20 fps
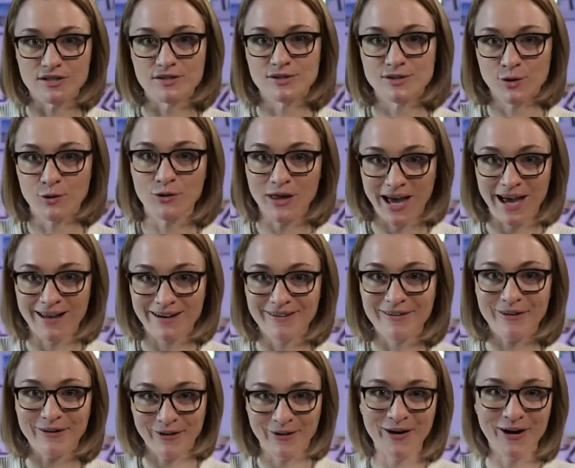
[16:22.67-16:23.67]
so that
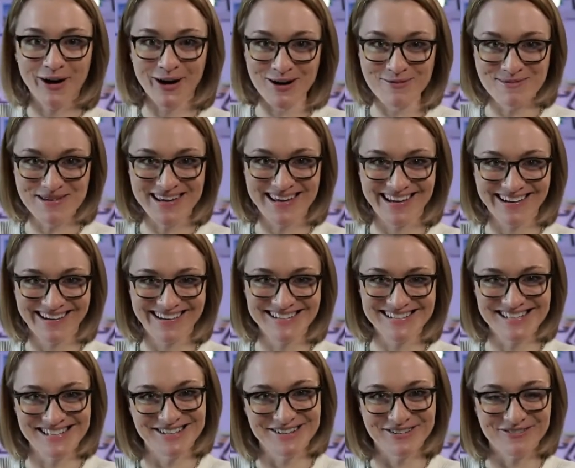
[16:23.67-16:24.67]
our economy can
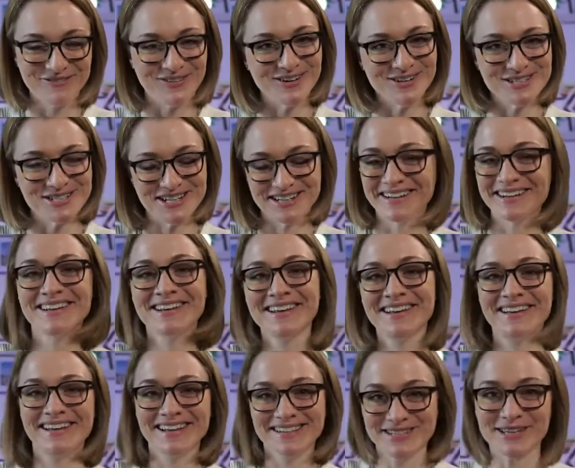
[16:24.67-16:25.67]
continue to function,
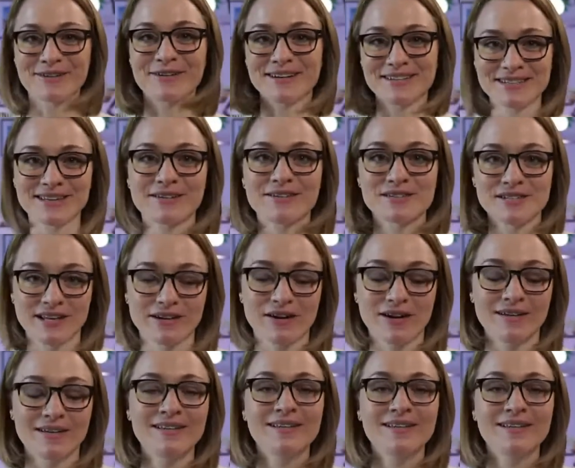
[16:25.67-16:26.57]
et cetera, et cetera, et cetera.